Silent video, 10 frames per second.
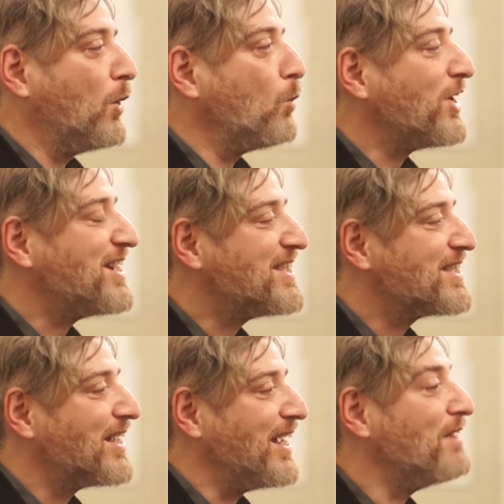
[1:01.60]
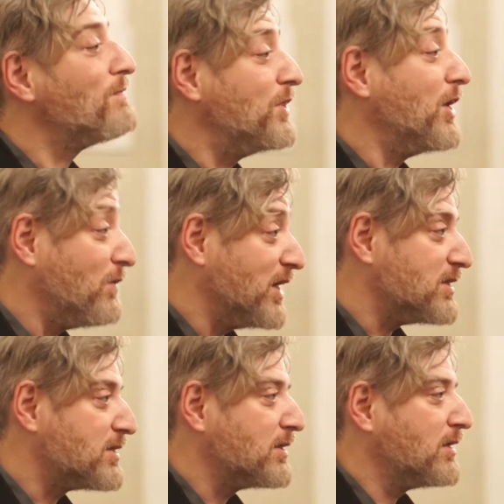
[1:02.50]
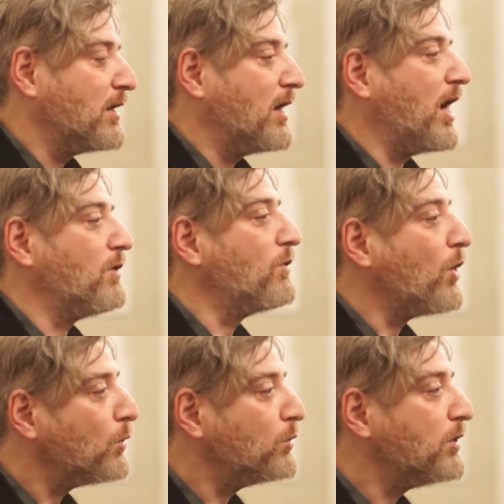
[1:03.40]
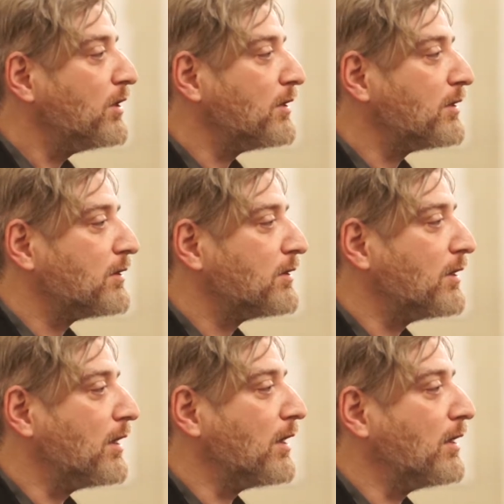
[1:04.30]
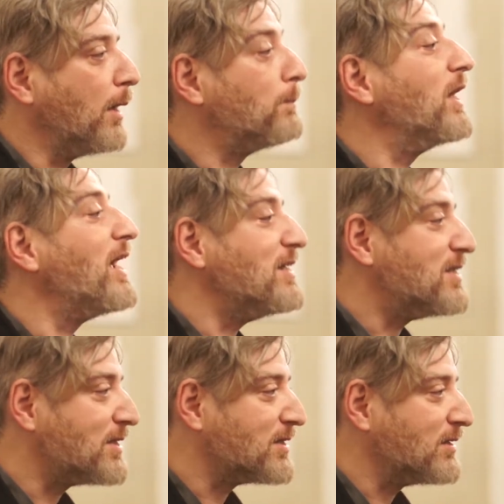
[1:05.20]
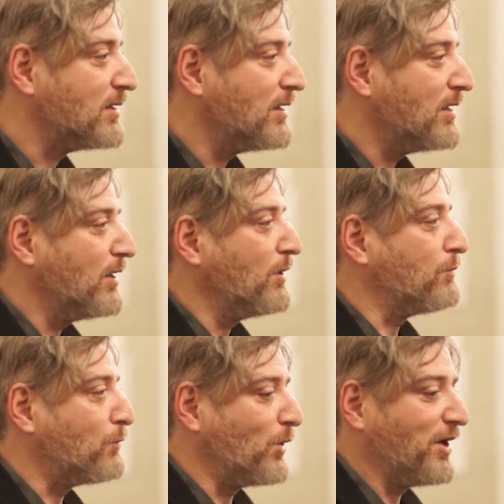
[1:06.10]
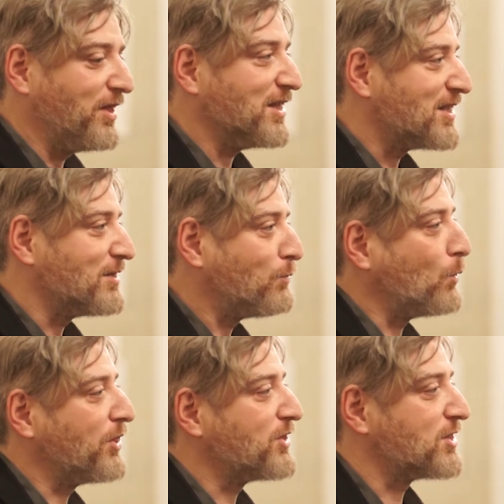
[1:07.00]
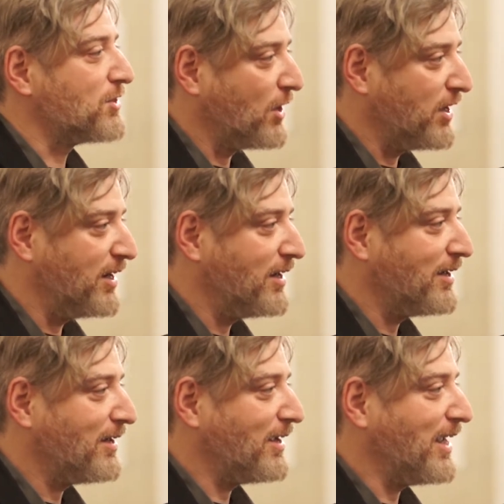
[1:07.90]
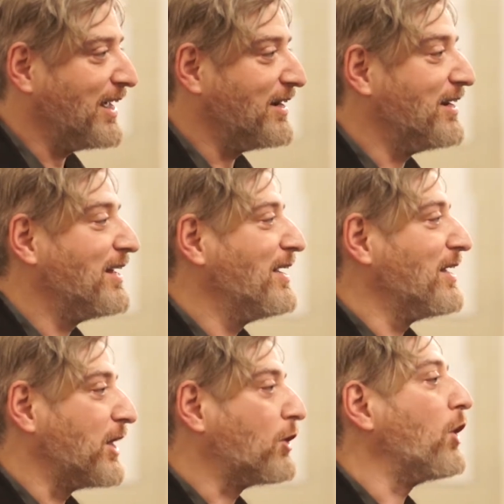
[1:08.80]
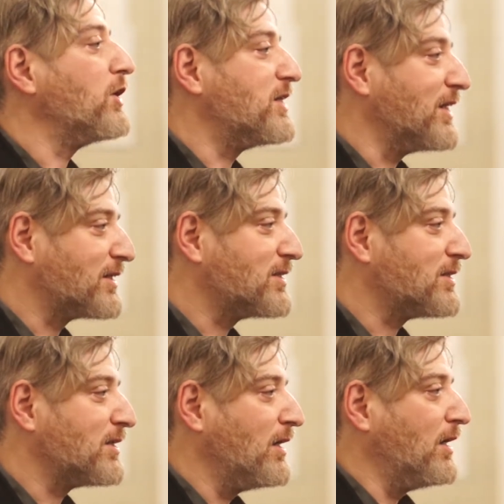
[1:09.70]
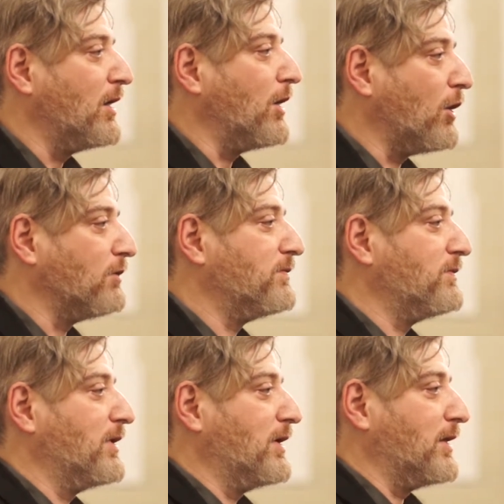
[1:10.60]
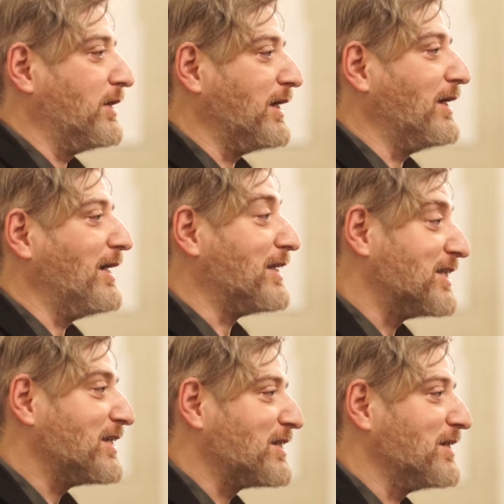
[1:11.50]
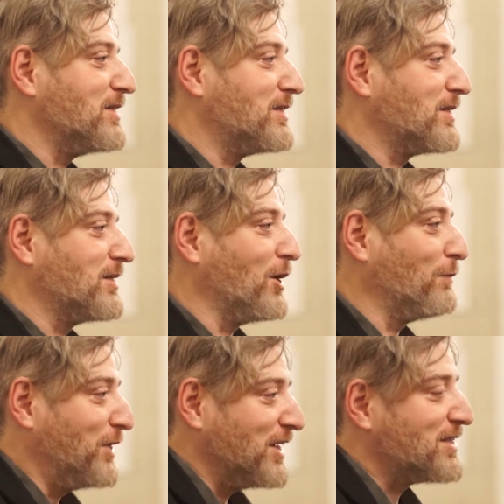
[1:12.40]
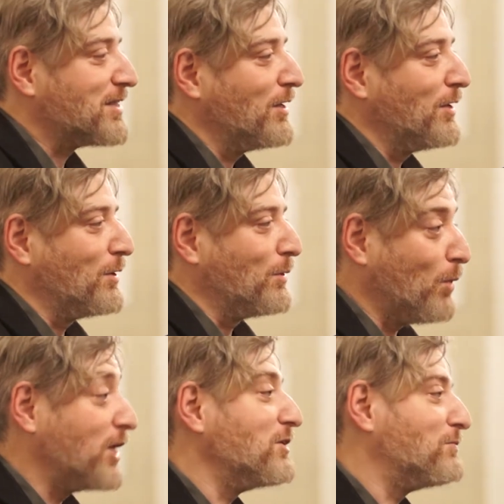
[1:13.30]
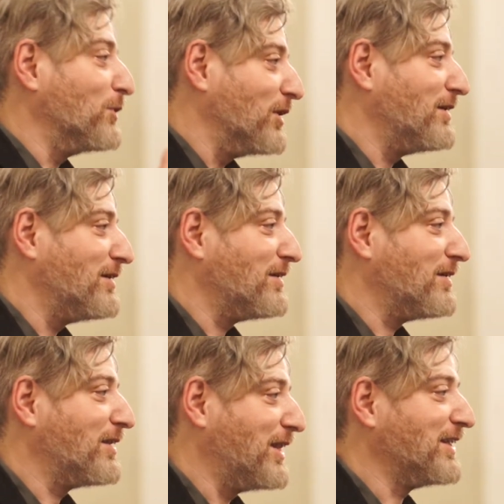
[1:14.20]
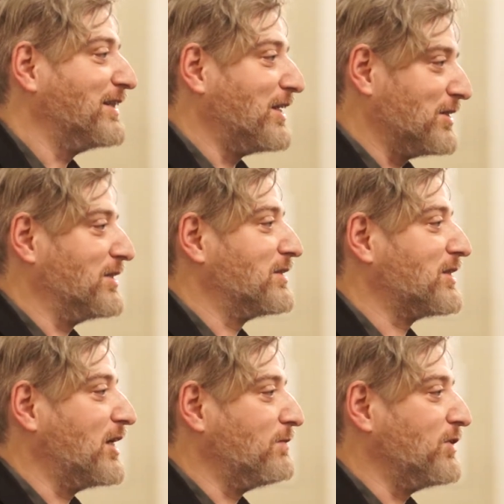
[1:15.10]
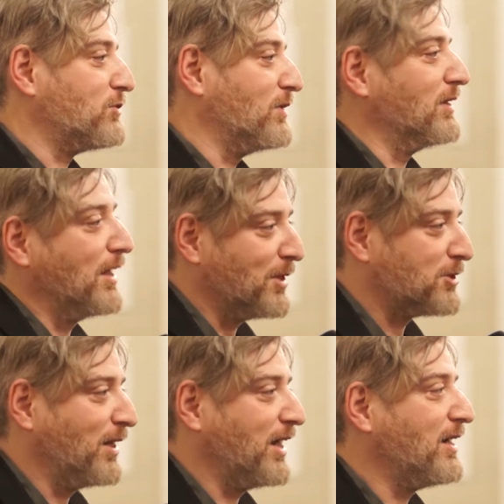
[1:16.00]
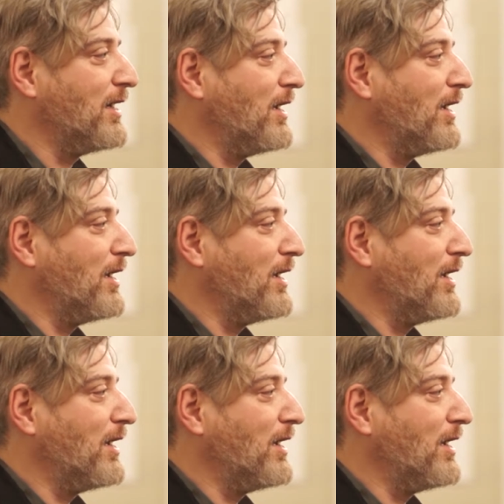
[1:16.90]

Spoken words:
What is, if there is, a role, a place for this fourth son in the context of the existence of this wonderful thing that is the state of Israel? Let me explain.